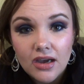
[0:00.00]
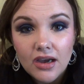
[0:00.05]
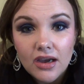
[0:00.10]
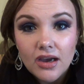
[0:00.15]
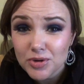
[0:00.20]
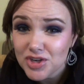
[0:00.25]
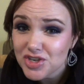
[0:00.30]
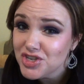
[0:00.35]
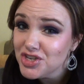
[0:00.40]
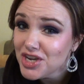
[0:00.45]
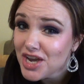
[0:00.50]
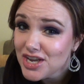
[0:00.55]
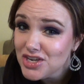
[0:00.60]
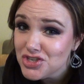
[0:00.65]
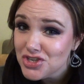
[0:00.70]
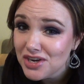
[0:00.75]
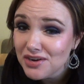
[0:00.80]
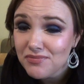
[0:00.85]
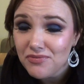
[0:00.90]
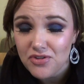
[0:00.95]

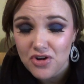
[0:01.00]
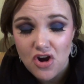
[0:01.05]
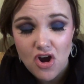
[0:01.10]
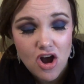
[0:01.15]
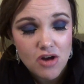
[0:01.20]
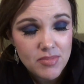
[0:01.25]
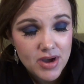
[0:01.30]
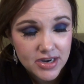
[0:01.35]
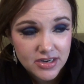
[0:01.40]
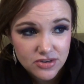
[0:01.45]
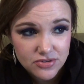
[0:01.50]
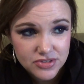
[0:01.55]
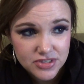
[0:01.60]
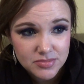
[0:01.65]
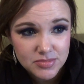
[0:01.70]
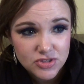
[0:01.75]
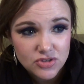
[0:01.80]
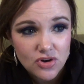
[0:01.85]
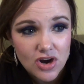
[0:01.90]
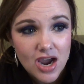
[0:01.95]
Appreciation for all my new
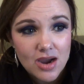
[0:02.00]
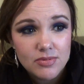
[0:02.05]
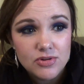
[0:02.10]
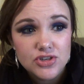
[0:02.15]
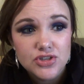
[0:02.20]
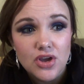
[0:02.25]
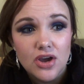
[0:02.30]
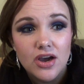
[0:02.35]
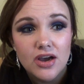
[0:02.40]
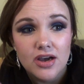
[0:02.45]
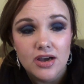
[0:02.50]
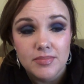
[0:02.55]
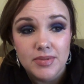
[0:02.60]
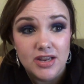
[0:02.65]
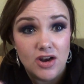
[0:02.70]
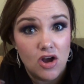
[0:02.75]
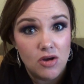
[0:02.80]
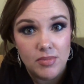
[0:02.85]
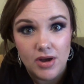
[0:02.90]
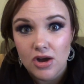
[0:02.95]
subscribers
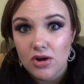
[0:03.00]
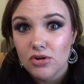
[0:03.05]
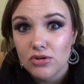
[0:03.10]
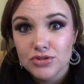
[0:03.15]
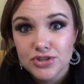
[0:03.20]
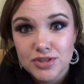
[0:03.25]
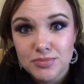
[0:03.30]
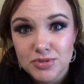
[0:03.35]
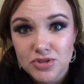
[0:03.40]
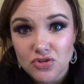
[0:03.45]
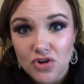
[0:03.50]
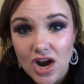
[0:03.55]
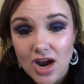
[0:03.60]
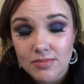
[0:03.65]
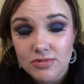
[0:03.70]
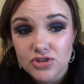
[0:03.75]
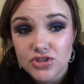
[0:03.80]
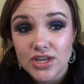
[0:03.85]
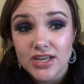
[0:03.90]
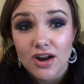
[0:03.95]
and all my old
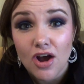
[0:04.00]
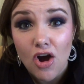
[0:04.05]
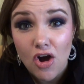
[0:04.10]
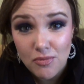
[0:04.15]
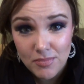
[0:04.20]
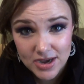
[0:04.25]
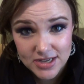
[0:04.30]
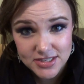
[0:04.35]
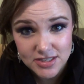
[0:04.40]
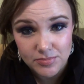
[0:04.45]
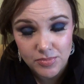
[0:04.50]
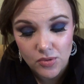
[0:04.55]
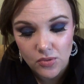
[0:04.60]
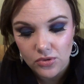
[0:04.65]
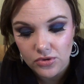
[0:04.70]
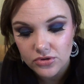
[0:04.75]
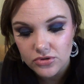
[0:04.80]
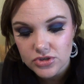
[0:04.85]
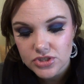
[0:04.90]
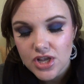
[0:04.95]
subscribers and all my
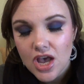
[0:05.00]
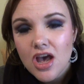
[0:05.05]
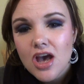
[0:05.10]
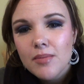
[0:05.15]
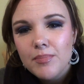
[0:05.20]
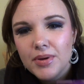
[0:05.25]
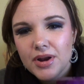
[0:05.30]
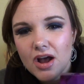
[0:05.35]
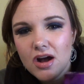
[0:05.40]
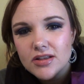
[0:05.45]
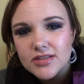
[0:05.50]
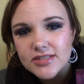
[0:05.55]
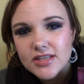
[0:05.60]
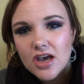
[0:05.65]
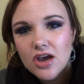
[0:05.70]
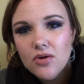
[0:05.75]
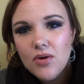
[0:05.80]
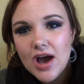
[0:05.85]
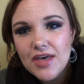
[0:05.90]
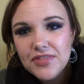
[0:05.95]
supporters, but also
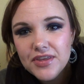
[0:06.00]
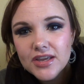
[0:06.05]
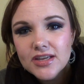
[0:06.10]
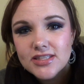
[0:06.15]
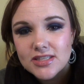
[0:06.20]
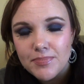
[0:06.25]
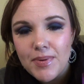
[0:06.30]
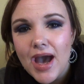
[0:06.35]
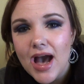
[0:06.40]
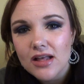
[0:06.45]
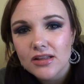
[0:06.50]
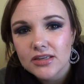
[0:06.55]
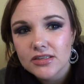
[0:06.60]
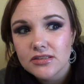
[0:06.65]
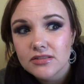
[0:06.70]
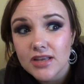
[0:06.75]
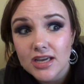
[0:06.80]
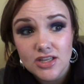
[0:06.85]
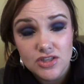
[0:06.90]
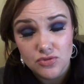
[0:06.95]
I think it's a palette
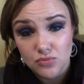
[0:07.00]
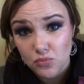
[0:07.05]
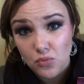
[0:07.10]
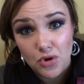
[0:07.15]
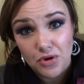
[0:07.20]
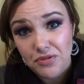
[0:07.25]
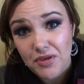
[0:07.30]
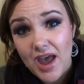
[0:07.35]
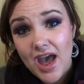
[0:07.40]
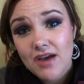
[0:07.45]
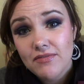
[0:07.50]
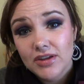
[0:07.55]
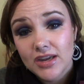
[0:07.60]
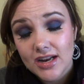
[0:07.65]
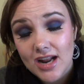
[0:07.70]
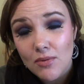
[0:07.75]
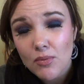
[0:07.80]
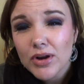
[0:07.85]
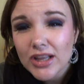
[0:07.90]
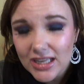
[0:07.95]
that is worth having
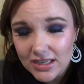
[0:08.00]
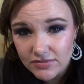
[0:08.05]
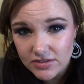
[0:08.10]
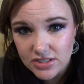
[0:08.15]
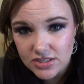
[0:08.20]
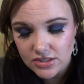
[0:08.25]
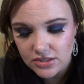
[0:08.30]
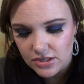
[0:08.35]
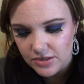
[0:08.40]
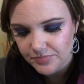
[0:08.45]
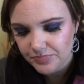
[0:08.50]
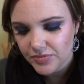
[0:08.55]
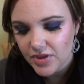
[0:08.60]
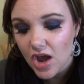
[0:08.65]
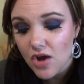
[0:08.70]
and I want to give it to you.